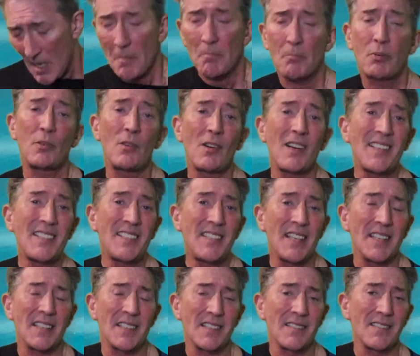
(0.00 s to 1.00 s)

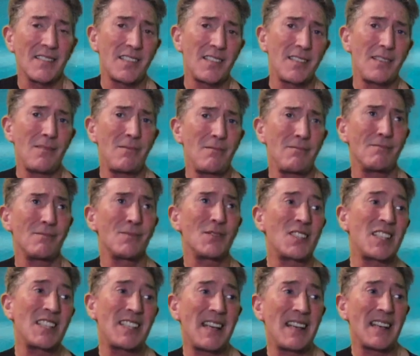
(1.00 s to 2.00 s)
Prices. So
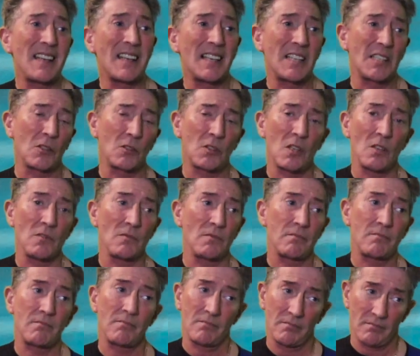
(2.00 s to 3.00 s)
today I look
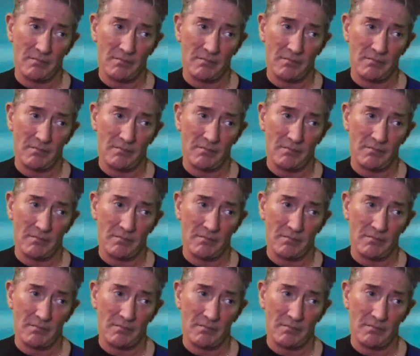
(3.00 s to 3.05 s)
on